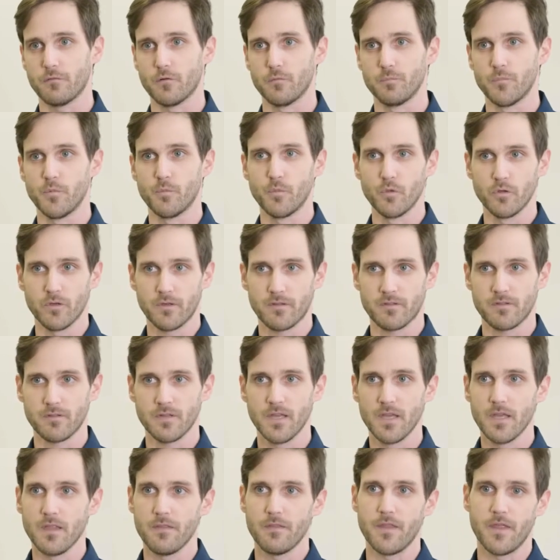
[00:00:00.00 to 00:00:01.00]
from the
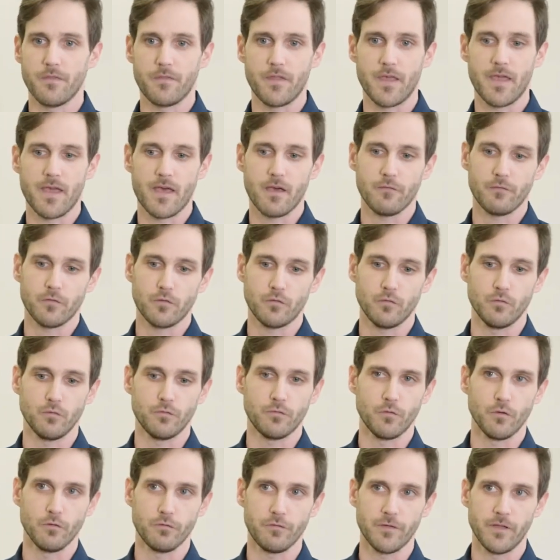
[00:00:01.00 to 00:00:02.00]
books that they have to
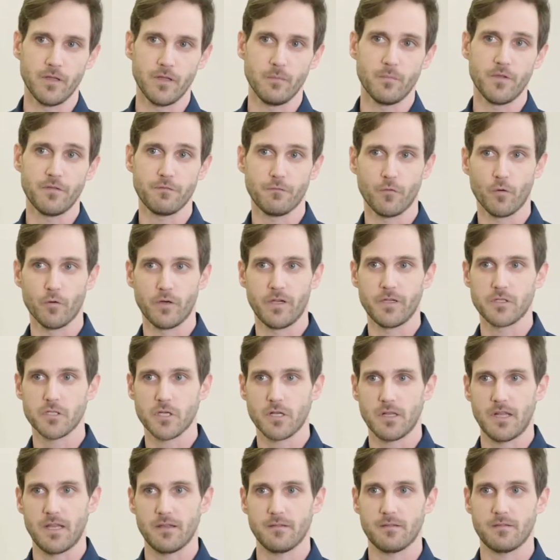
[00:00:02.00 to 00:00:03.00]
fulfill before each
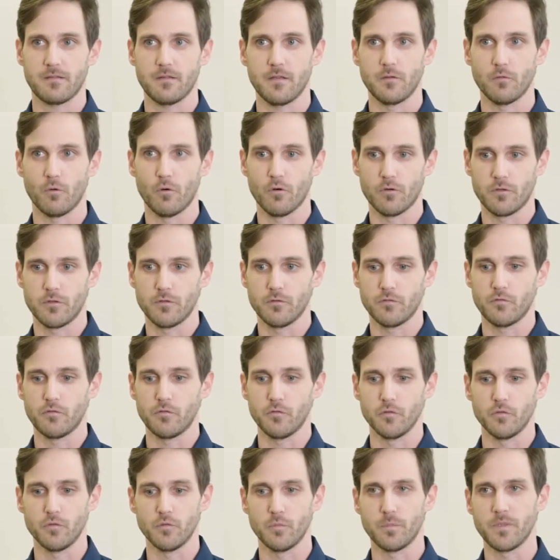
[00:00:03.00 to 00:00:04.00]
class in order
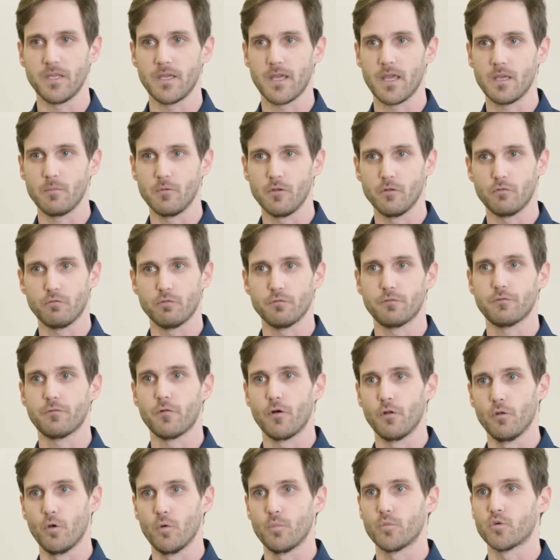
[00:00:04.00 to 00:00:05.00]
to be able to
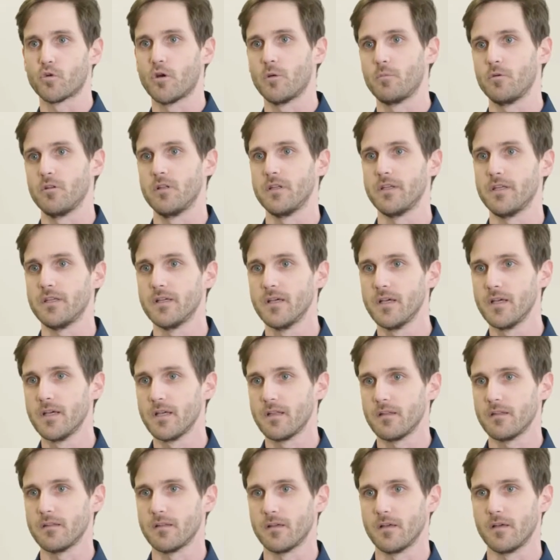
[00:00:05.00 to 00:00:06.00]
follow properly
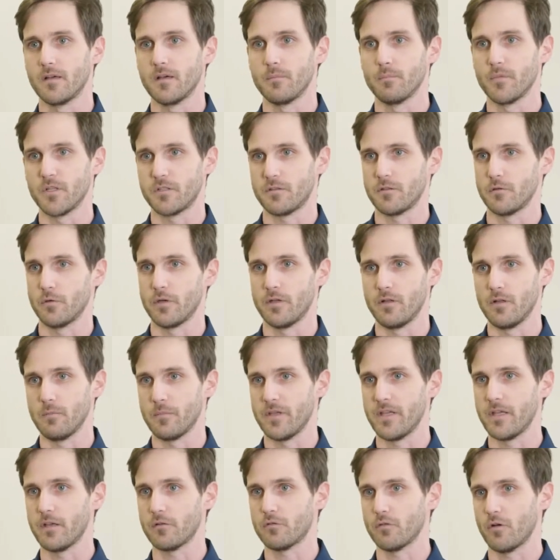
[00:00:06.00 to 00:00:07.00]
the material
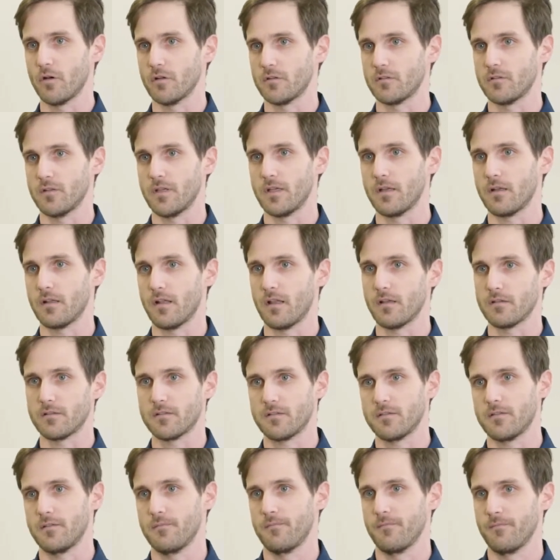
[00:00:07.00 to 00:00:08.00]
being taught in
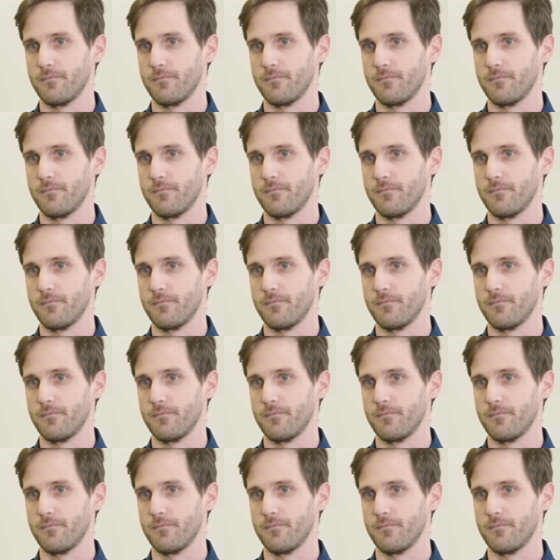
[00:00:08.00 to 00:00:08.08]
class.